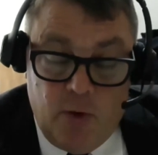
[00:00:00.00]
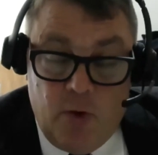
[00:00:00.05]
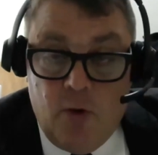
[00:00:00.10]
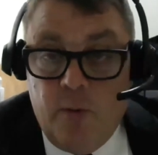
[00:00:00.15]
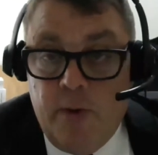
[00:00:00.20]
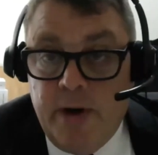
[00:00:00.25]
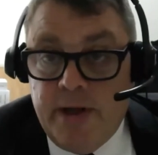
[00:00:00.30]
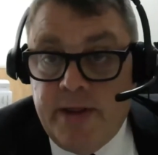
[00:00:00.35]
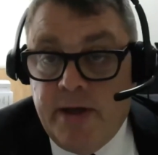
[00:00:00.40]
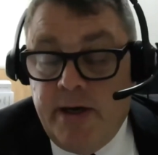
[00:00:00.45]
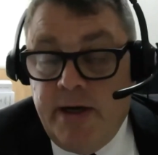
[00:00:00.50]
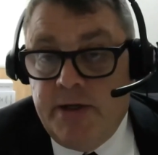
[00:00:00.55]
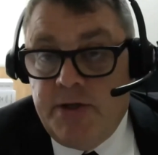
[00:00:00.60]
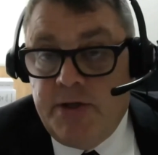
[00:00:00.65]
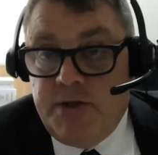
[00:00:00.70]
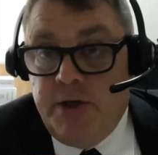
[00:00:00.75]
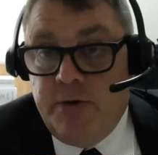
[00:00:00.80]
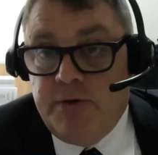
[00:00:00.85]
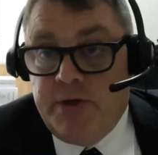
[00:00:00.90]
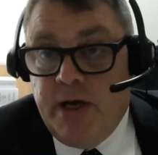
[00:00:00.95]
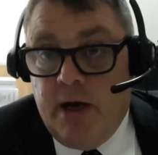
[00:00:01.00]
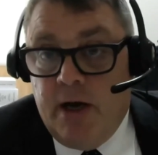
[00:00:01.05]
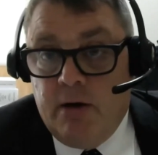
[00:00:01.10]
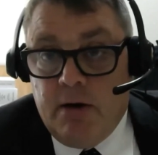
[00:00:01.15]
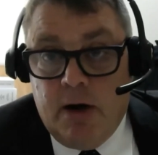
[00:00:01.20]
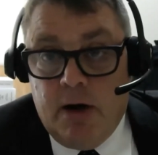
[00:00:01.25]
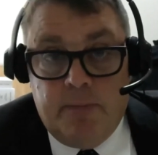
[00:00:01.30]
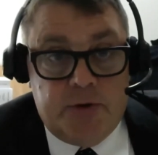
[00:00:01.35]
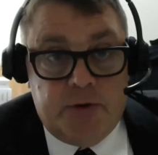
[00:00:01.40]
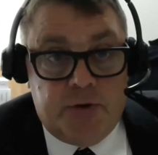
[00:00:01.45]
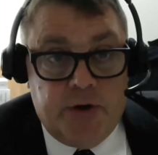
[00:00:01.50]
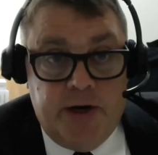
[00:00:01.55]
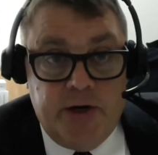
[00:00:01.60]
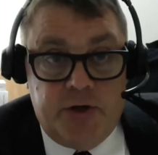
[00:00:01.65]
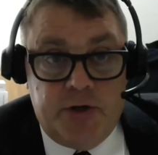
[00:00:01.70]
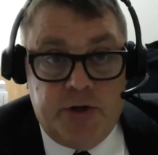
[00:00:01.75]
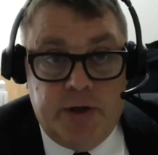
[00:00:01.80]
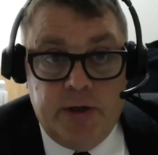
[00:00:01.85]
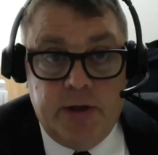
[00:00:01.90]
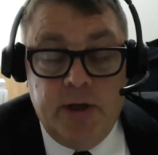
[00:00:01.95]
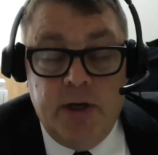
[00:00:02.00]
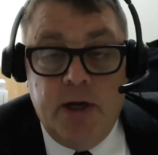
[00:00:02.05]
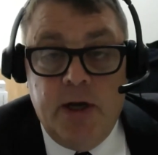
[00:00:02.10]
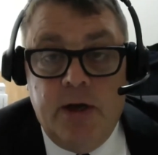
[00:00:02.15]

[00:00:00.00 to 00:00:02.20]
or whether it's using our arbitration